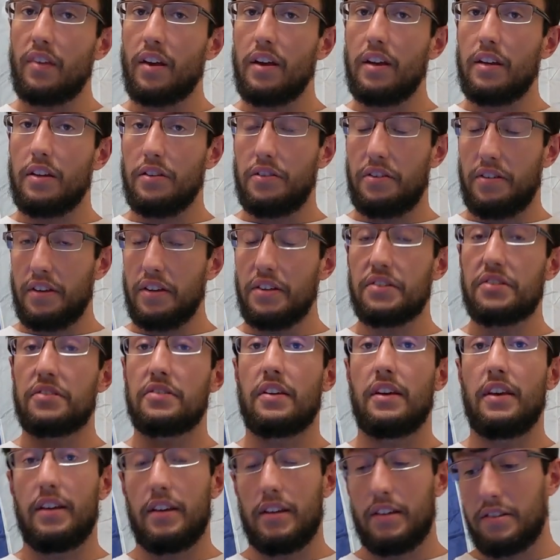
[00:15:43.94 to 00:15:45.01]
And this
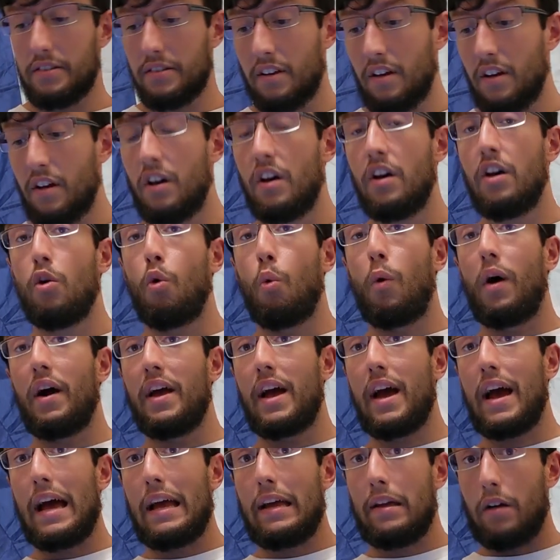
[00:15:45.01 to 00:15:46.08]
is why
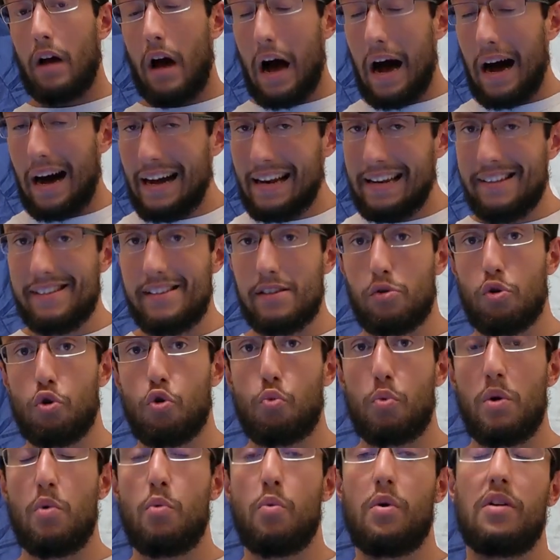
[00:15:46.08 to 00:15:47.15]
I highly
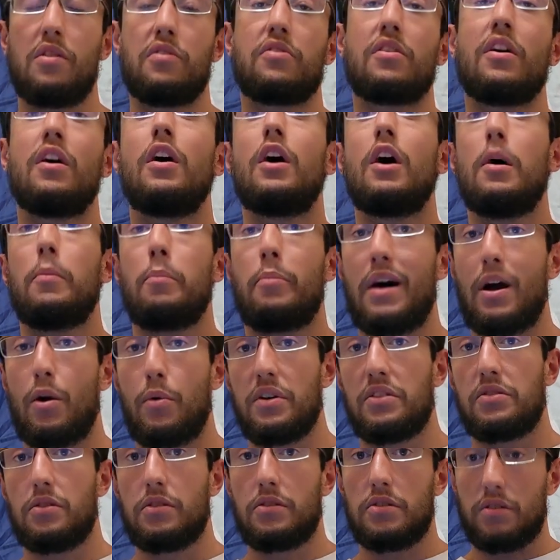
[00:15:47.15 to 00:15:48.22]
disagree with
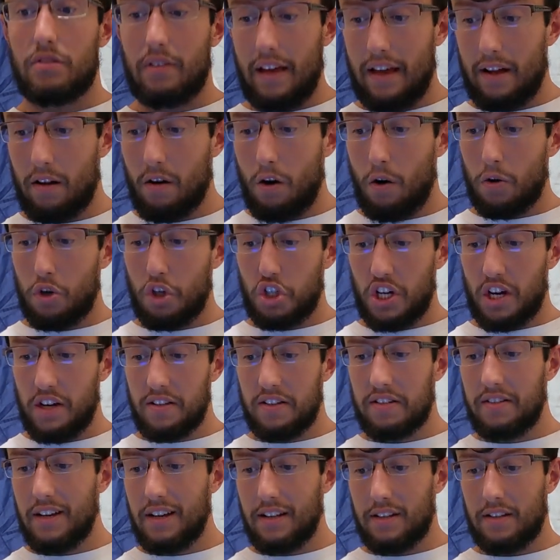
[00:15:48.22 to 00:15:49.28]
Paris's take on giant
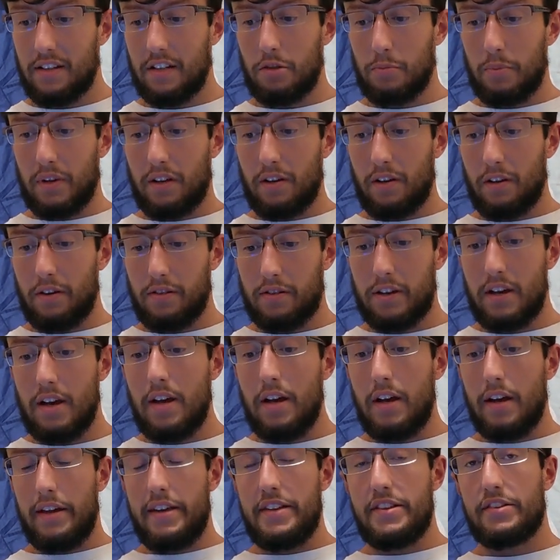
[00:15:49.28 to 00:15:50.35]
sets is because
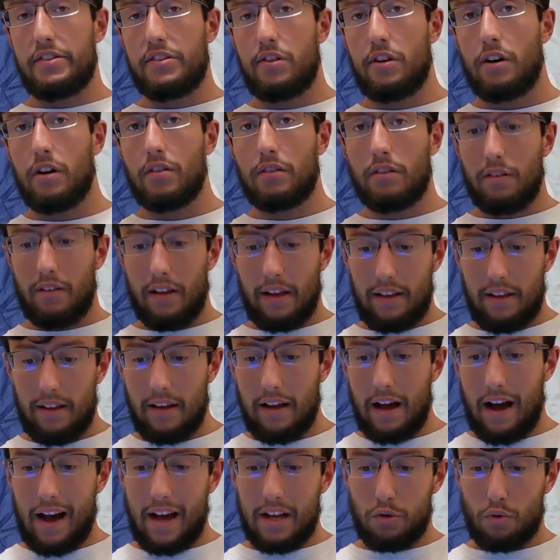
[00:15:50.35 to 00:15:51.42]
he's not taking
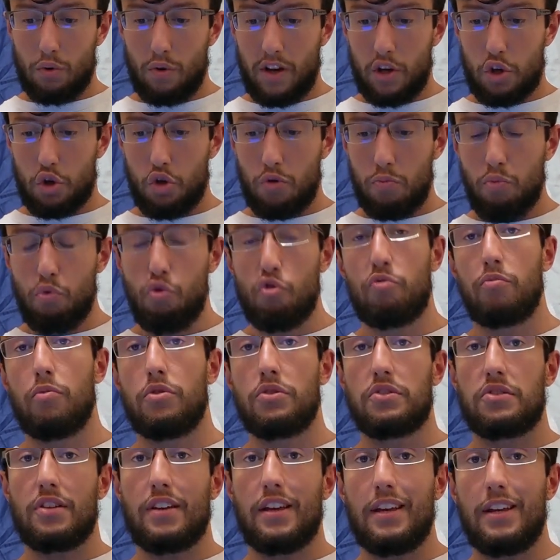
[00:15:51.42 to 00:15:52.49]
isolation
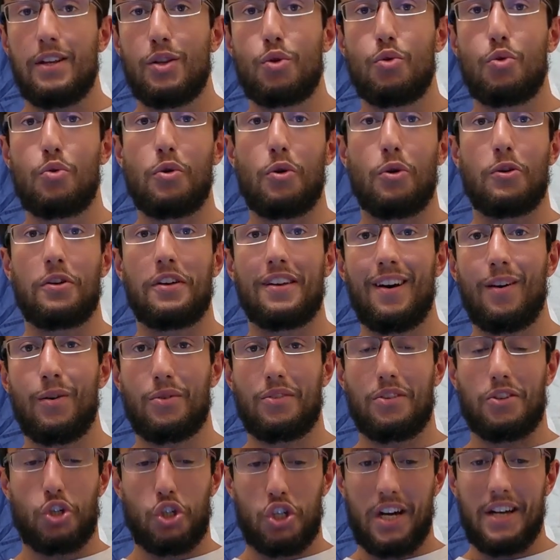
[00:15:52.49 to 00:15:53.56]
movements into
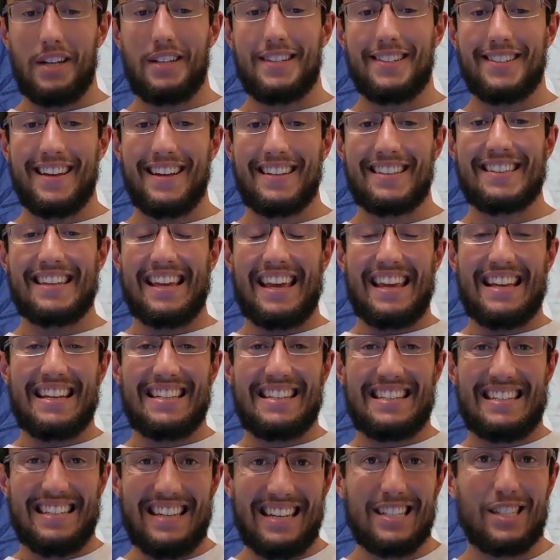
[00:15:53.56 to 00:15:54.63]
account. Giant sets
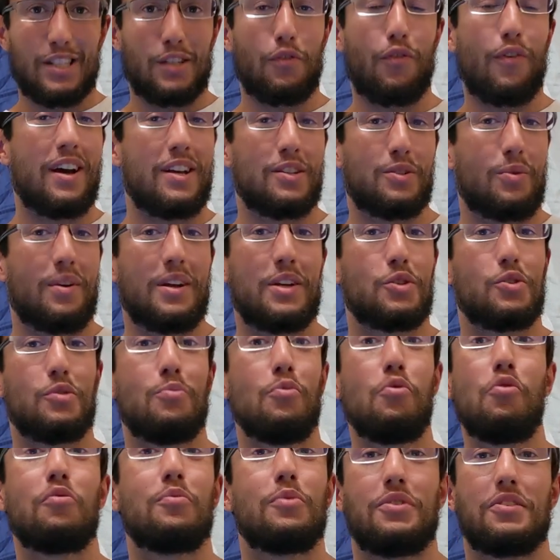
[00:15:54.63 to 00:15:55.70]
exist for isolation
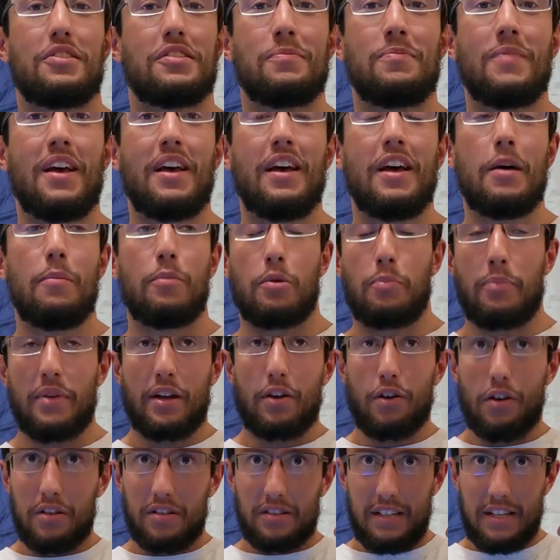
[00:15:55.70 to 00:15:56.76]
movements. But
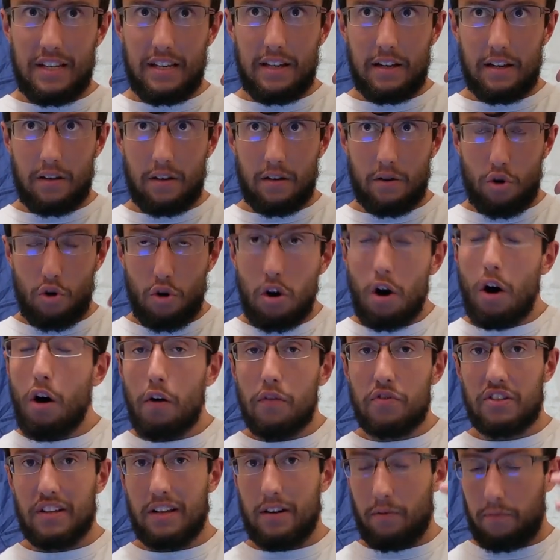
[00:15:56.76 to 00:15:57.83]
because he
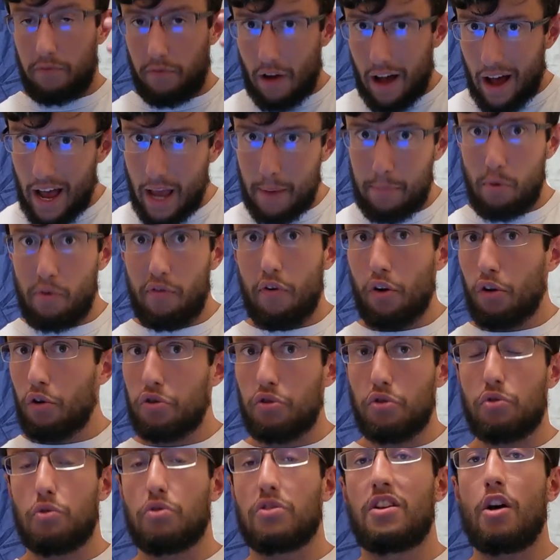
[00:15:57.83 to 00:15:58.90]
loves and hyper
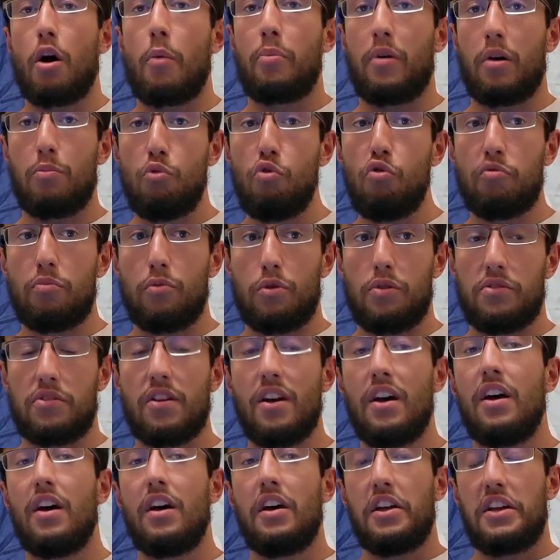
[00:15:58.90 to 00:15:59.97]
focuses on compound movements,
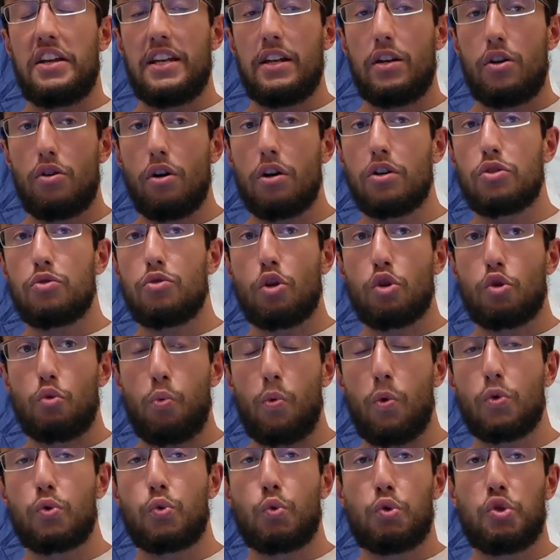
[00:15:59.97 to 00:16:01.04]
he does not
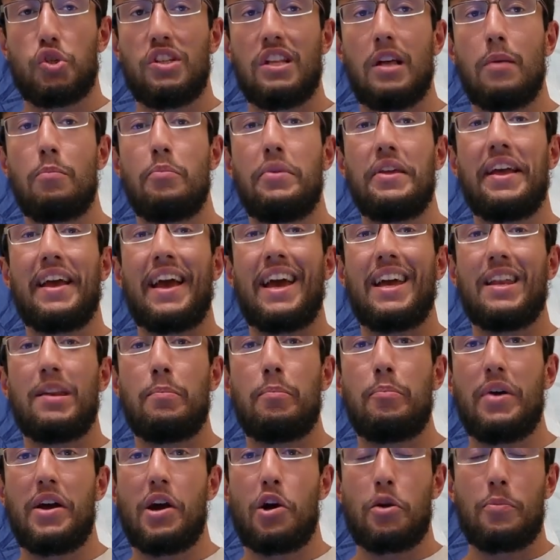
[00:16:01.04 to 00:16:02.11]
want to see them being
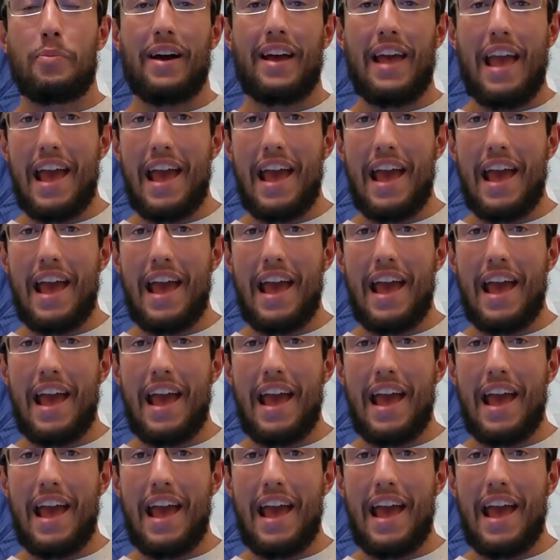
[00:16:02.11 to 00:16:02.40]
impaired by